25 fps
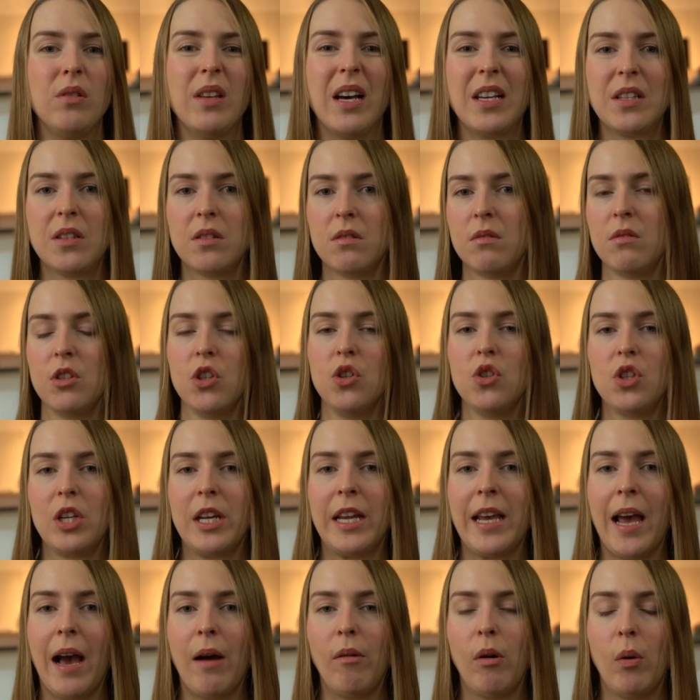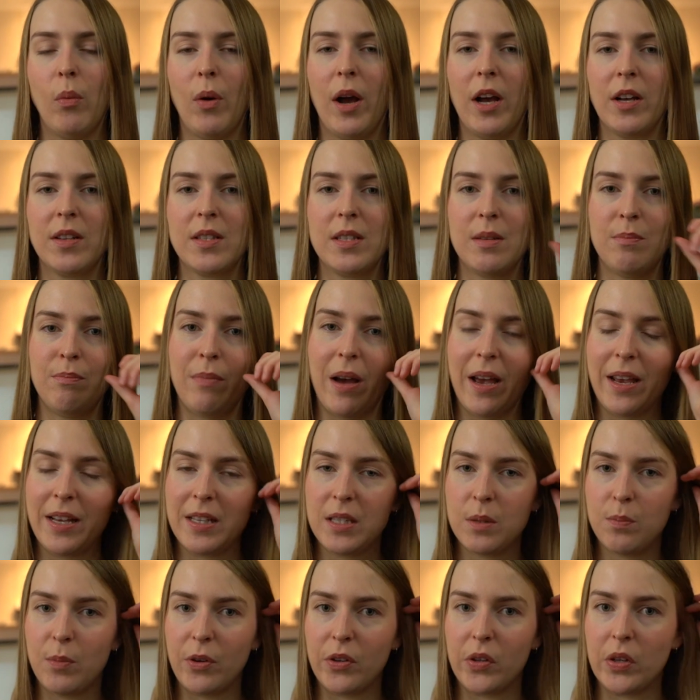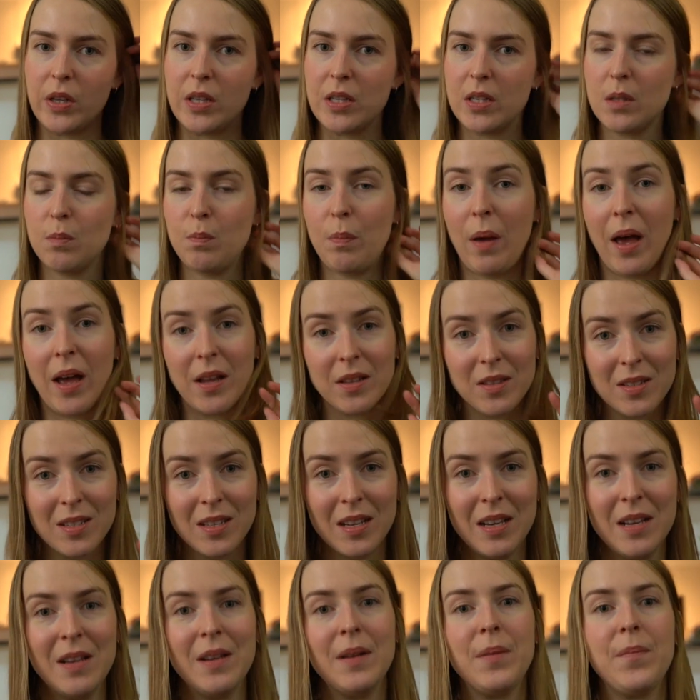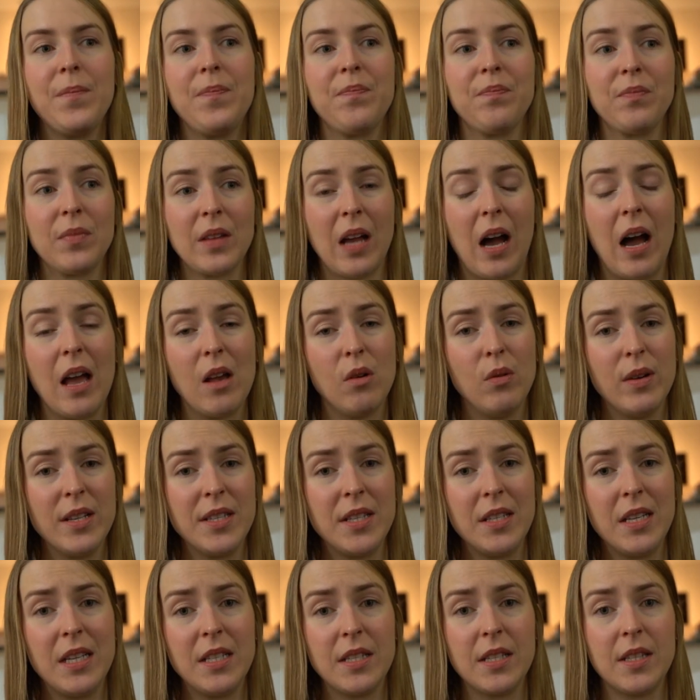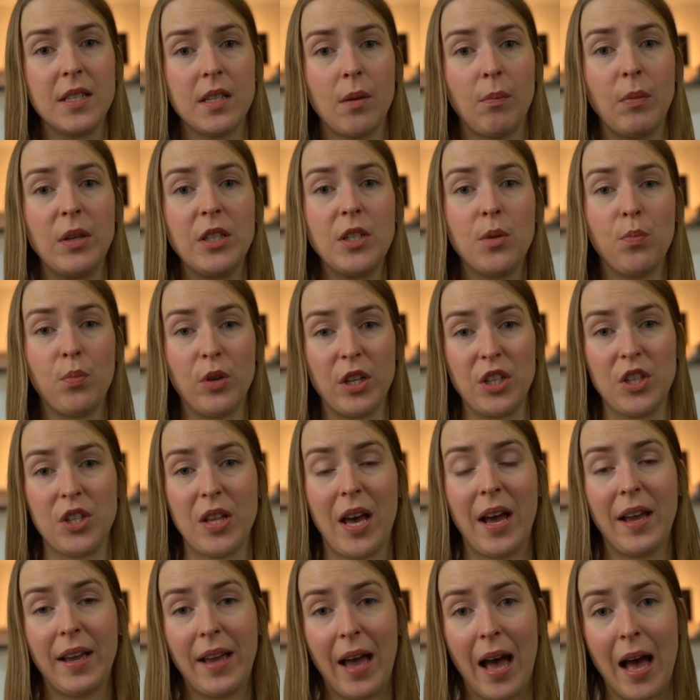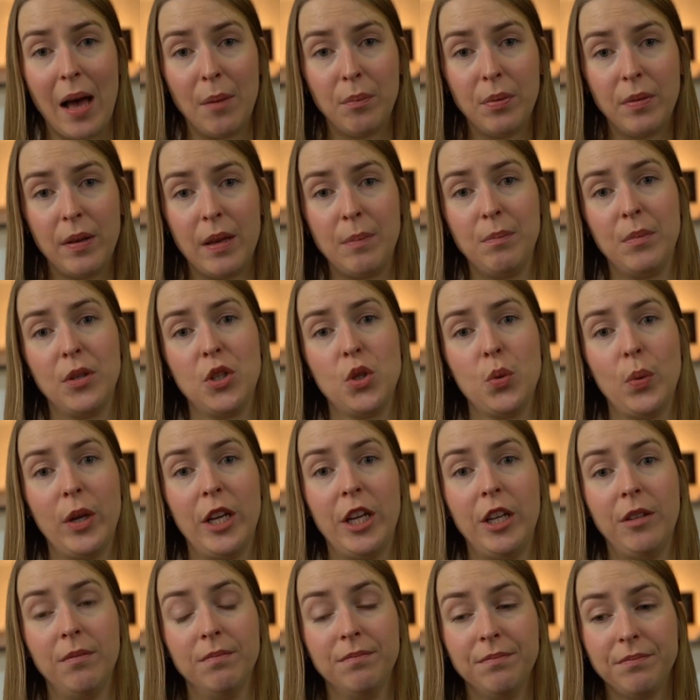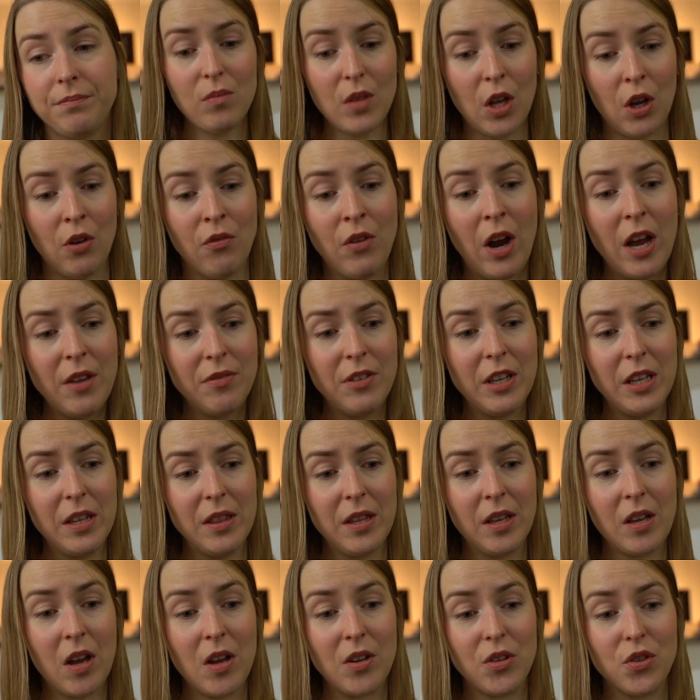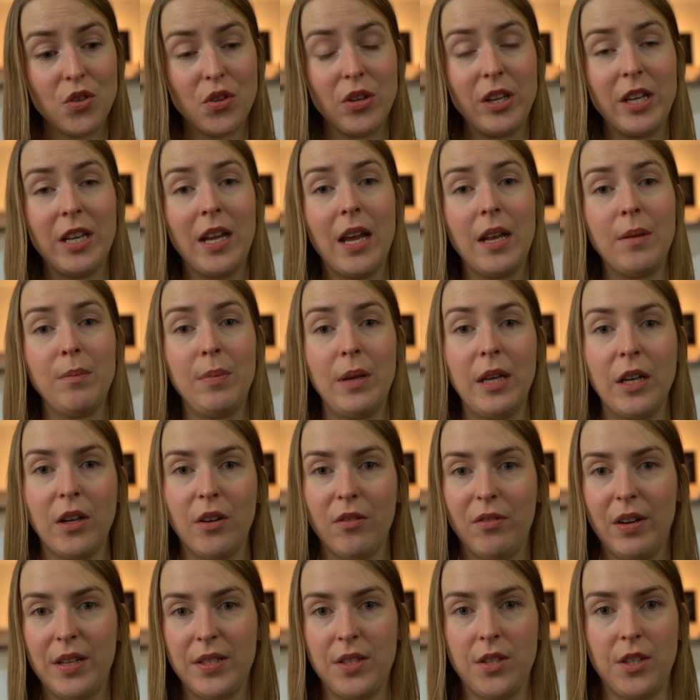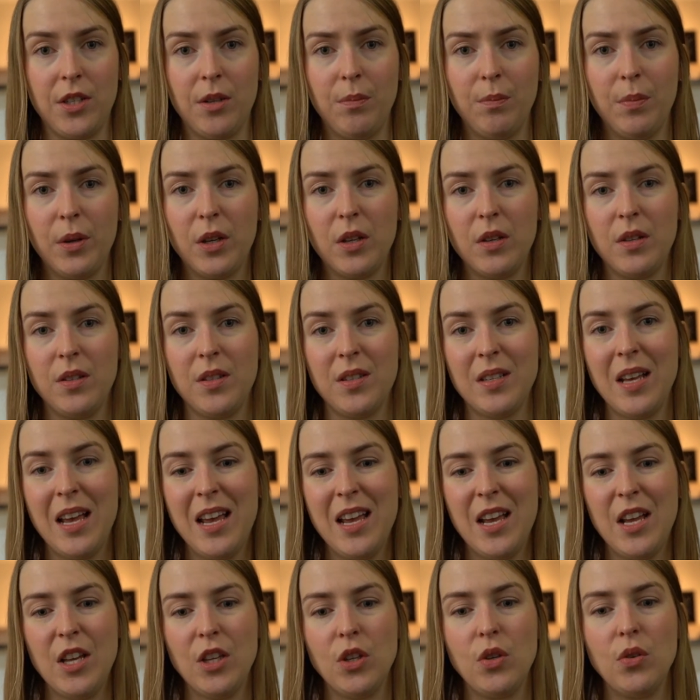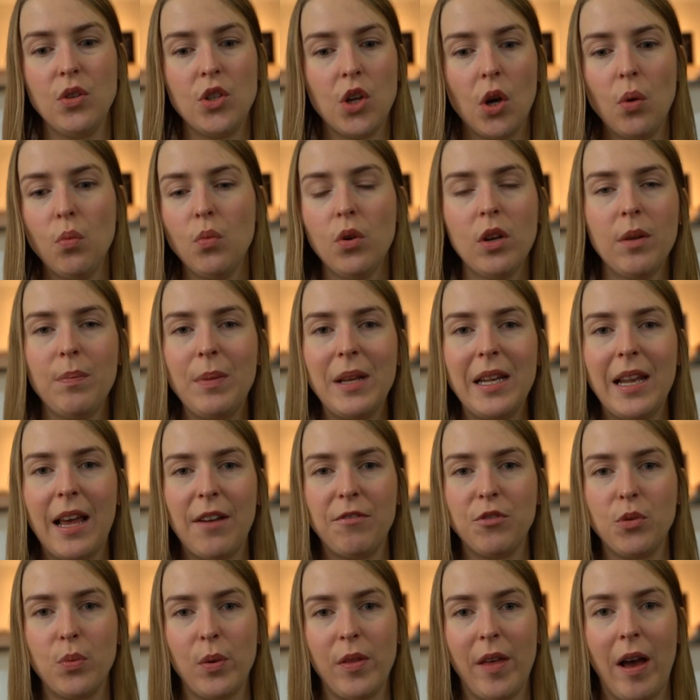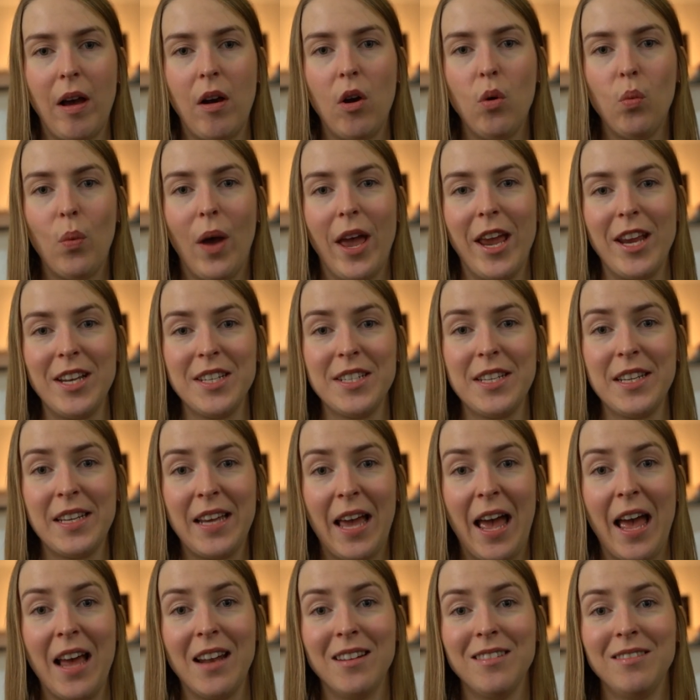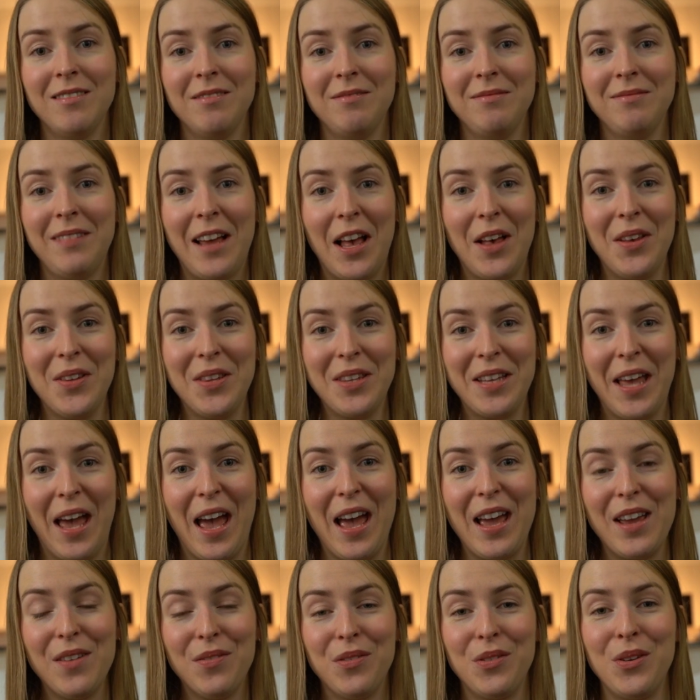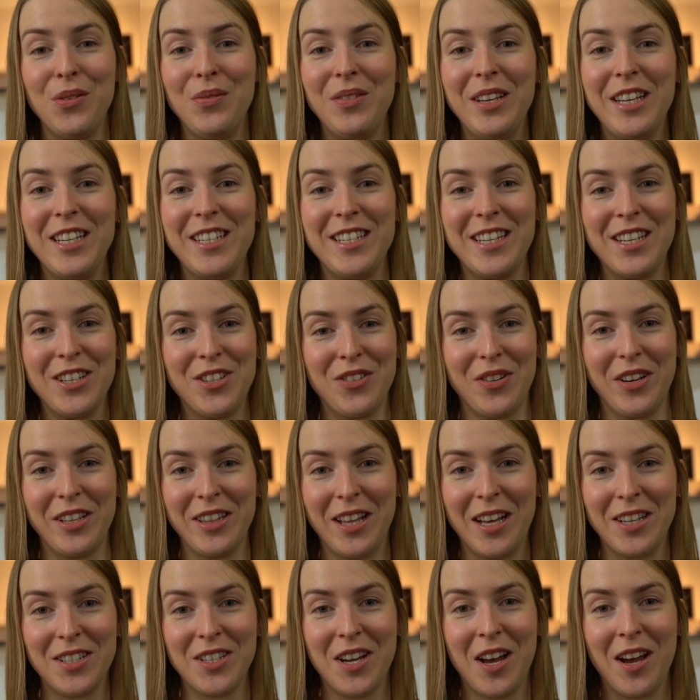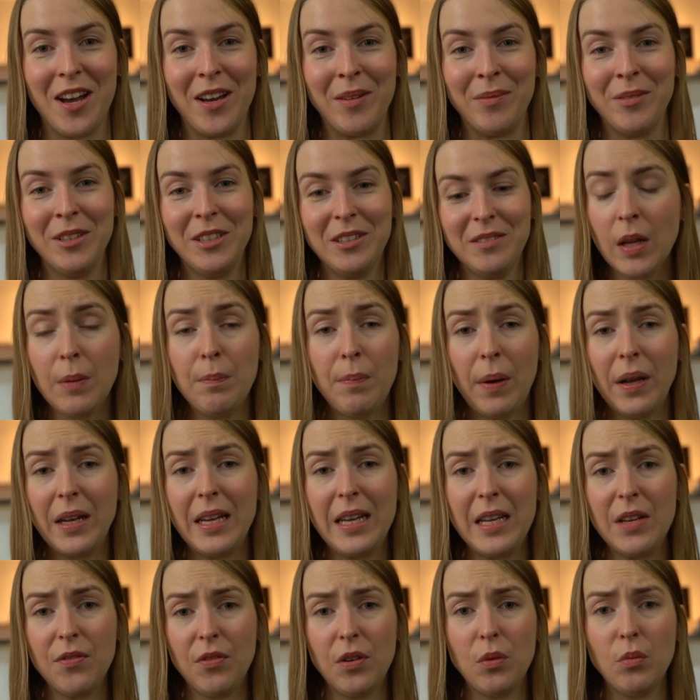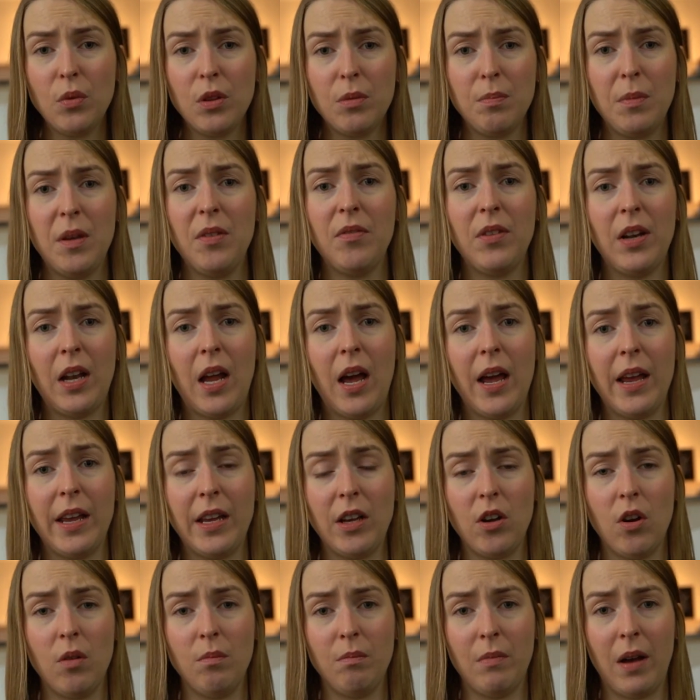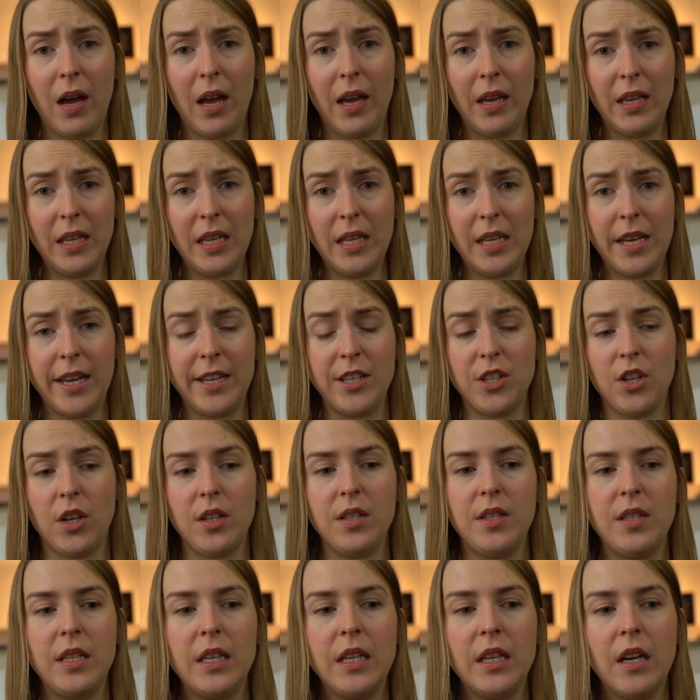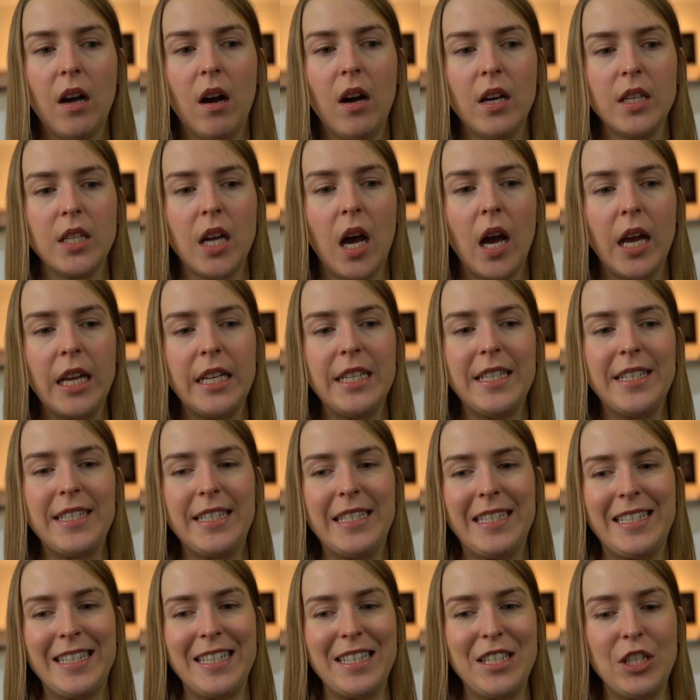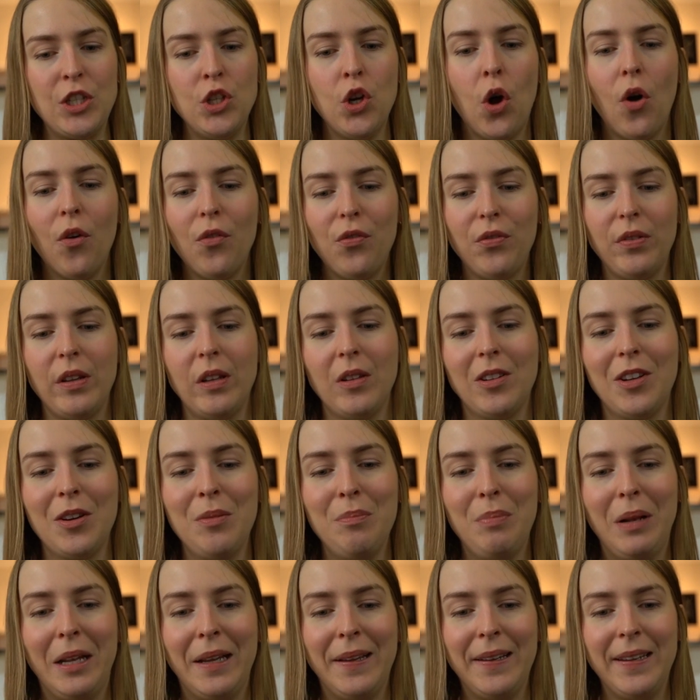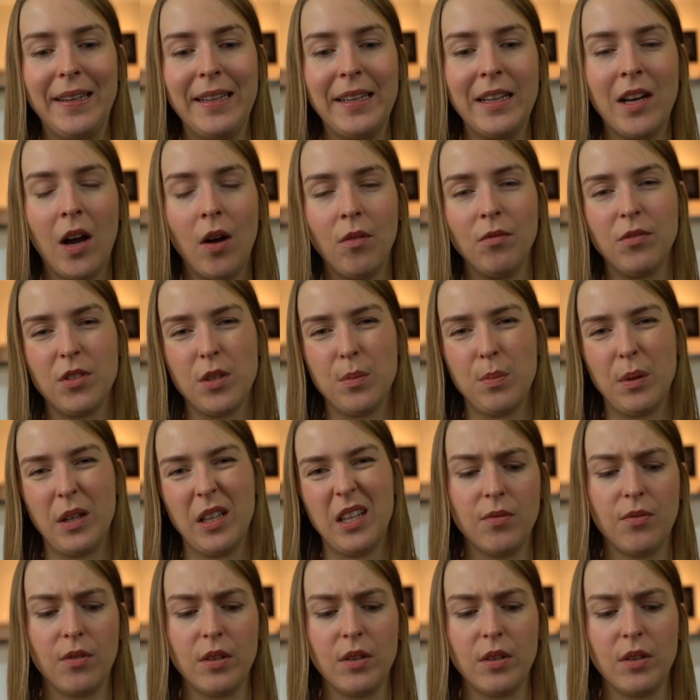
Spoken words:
That's usually how it works in my experience. But I always needed something to bridge that gap in between arriving in the country and being a resident, because you don't want to be left without a way to get healthcare if you need it during that time. But even with me relying on my EHIC card, I did not feel completely comfortable.